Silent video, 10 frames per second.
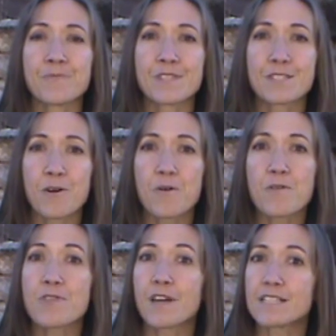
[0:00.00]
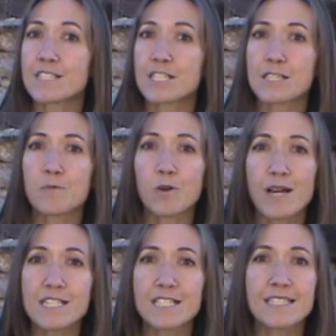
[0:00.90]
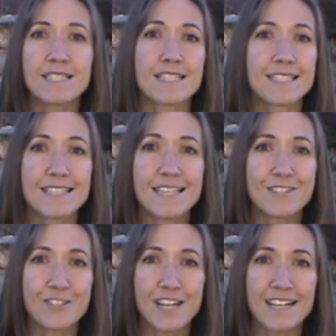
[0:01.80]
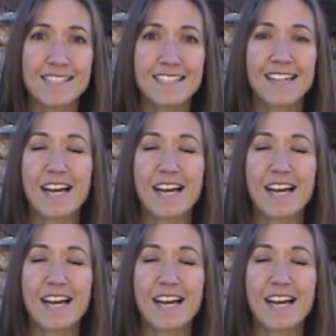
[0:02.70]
So that's just some questions. This is the introduction.